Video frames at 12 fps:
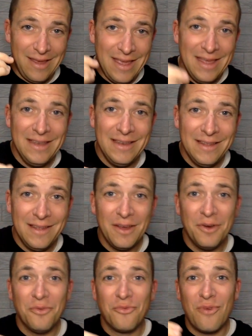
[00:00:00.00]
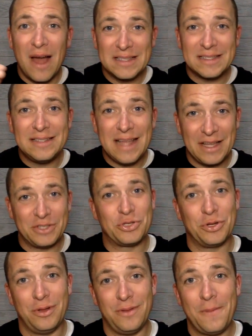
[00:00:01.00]
in
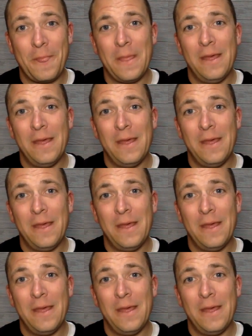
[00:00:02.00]
residential,